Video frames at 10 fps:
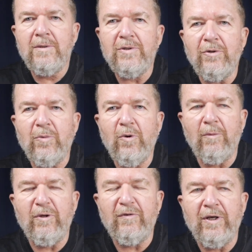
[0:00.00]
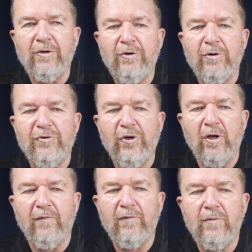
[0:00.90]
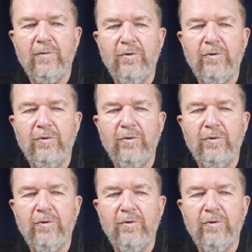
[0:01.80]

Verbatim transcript: So you're probably thinking to yourself,